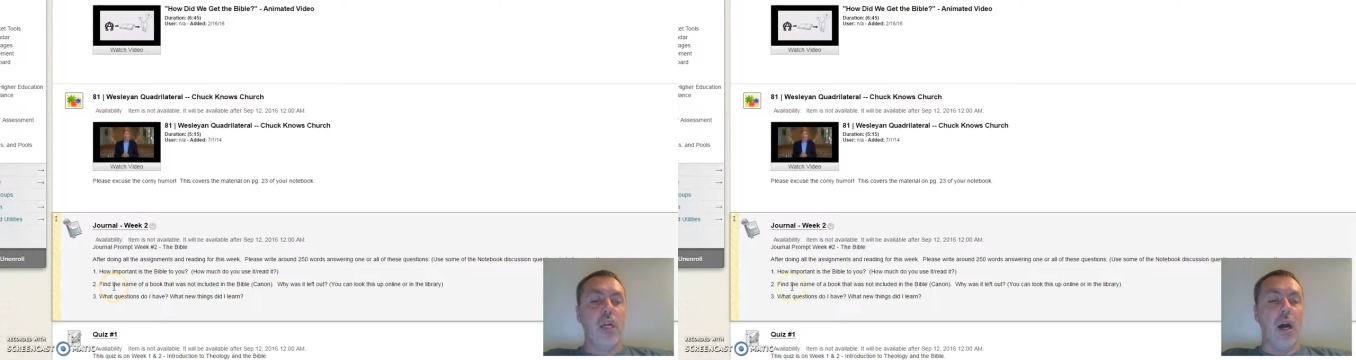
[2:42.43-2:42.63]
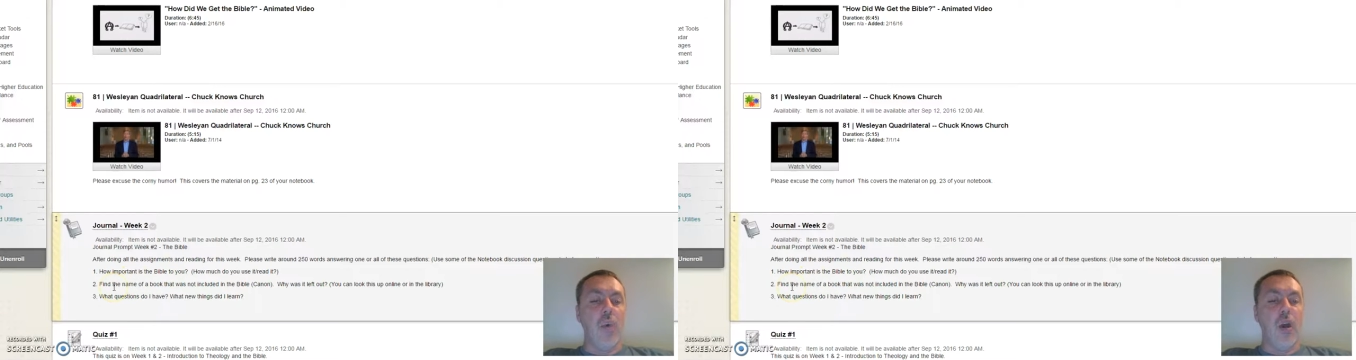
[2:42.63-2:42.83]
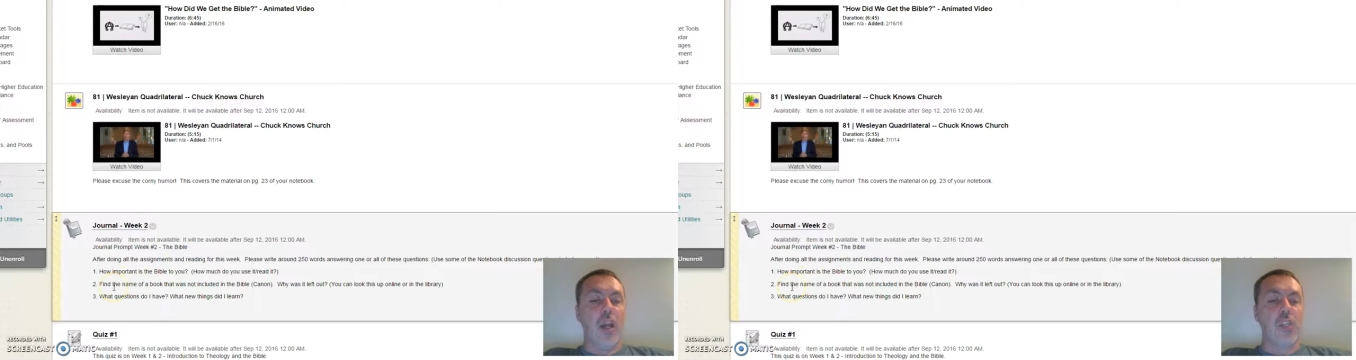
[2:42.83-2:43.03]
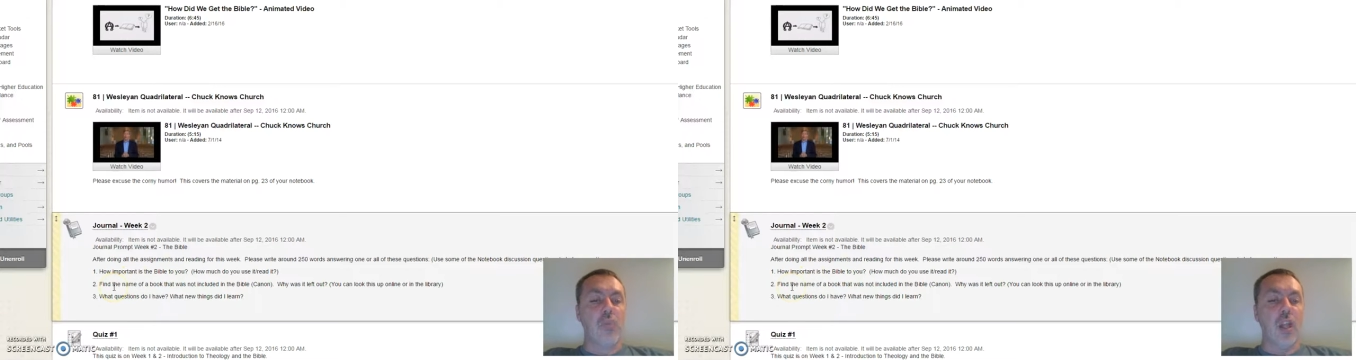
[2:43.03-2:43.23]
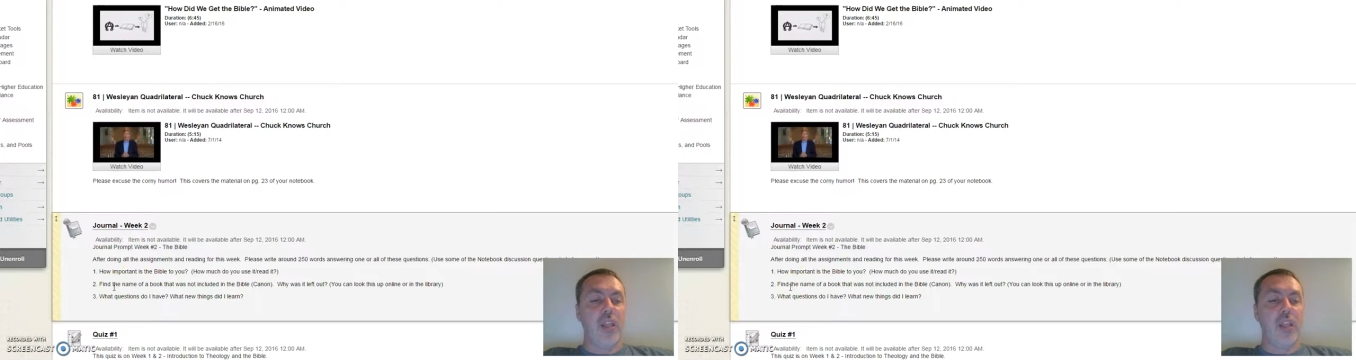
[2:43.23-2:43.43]
I want to
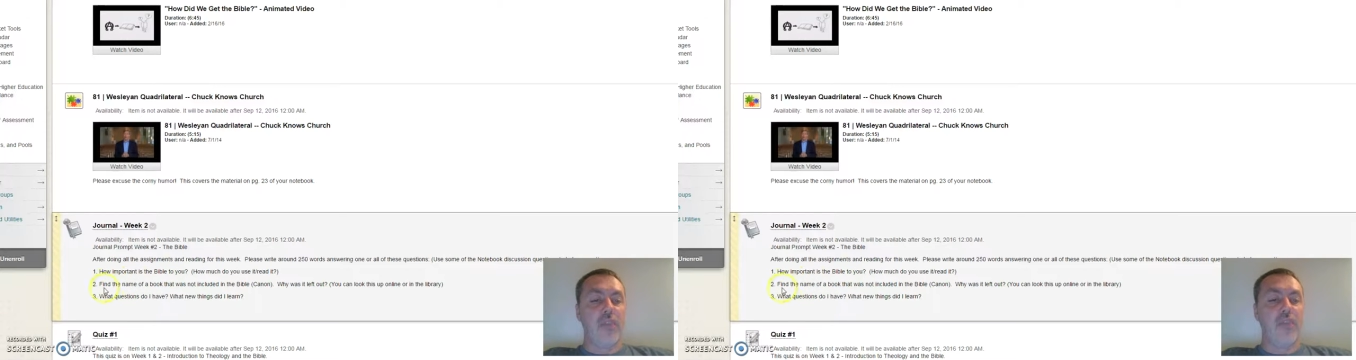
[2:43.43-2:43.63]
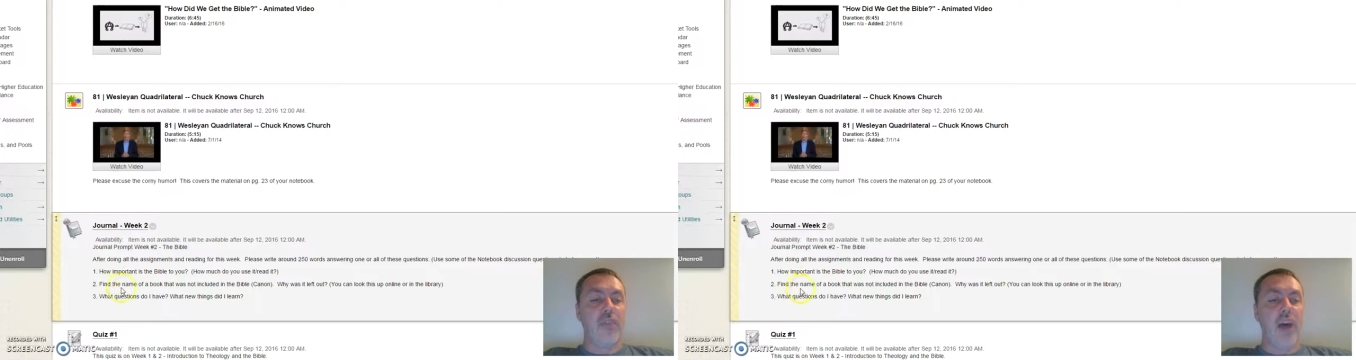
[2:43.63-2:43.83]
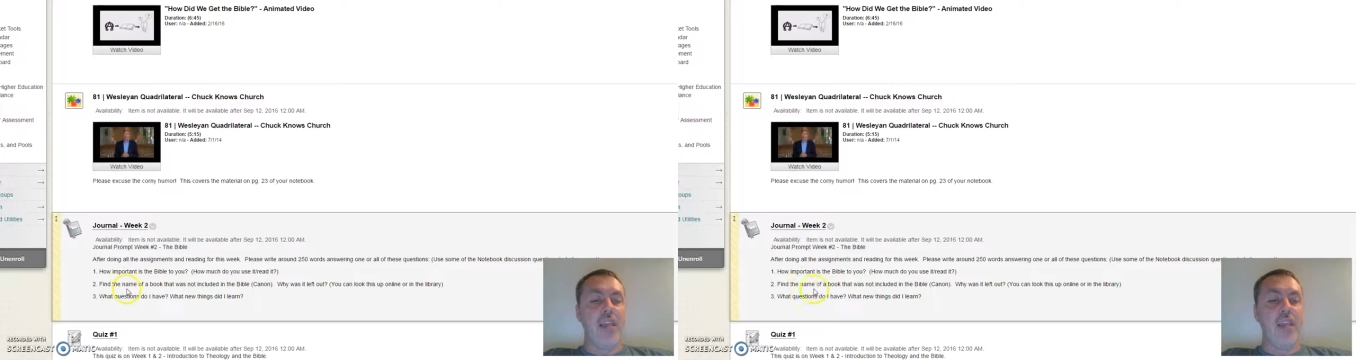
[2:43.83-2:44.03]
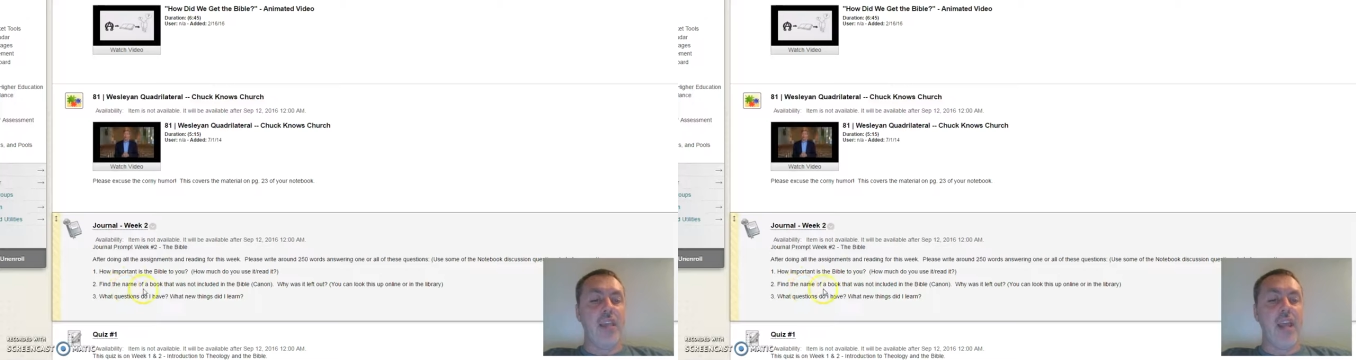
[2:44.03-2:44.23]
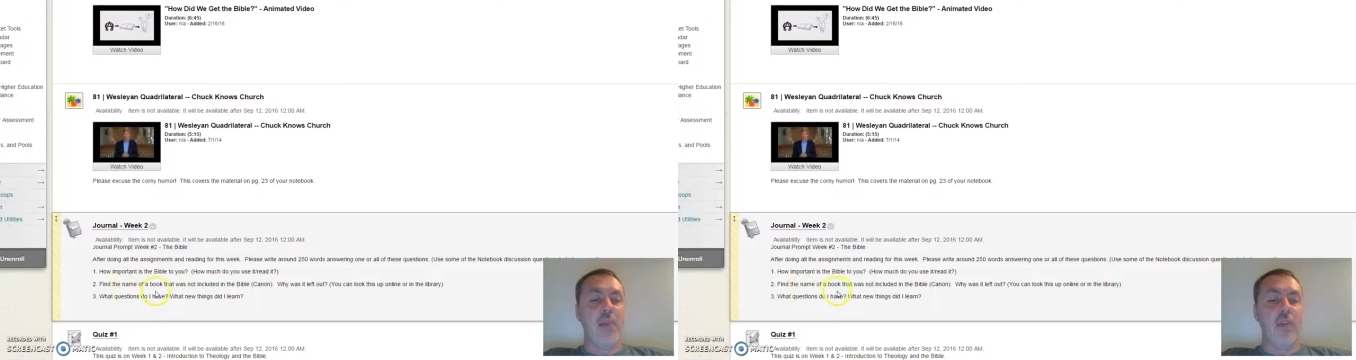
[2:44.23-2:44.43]
explain this. Find the
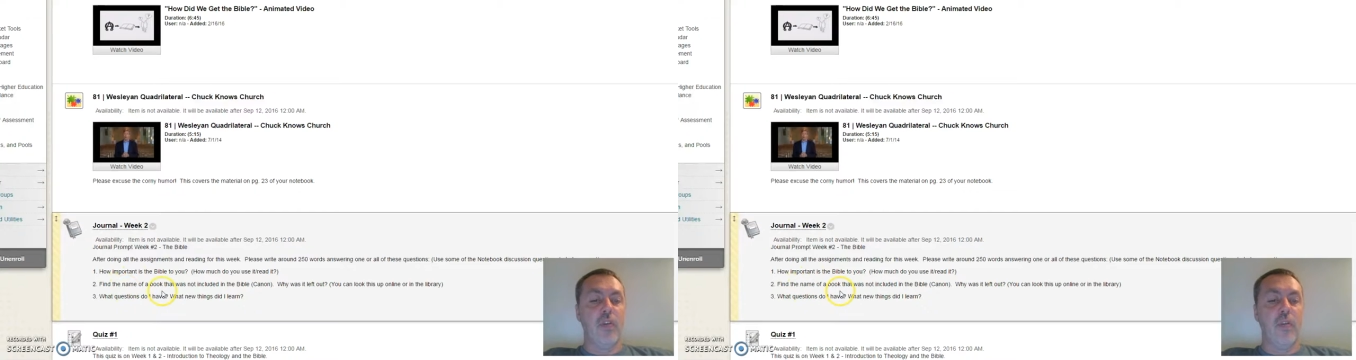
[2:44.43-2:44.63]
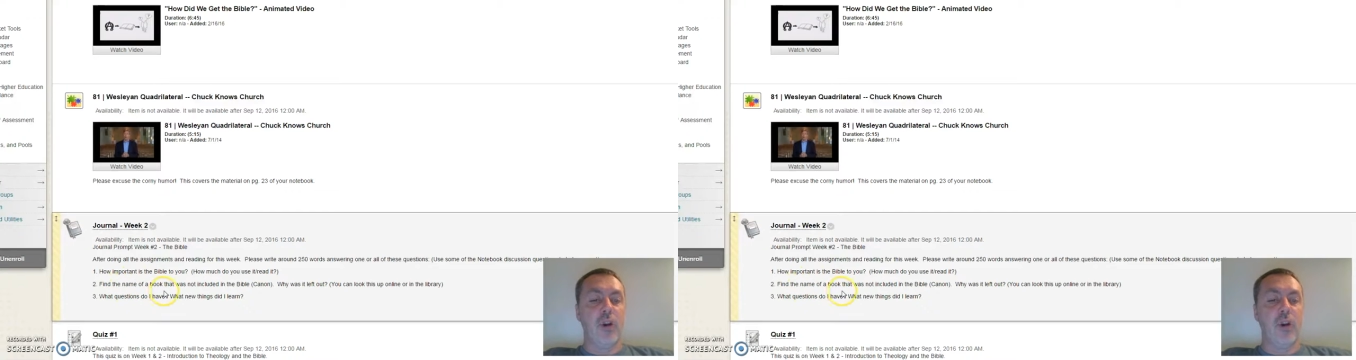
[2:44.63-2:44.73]
name of a